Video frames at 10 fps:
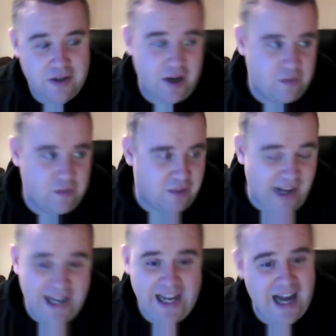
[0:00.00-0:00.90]
take
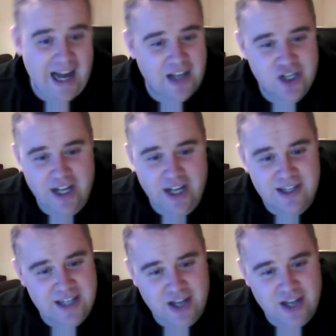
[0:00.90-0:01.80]
legal action against
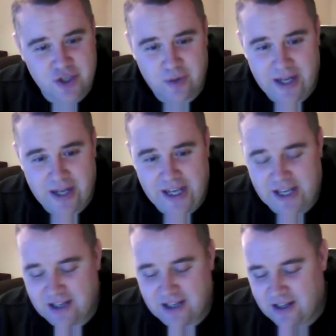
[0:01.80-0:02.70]
the National League, and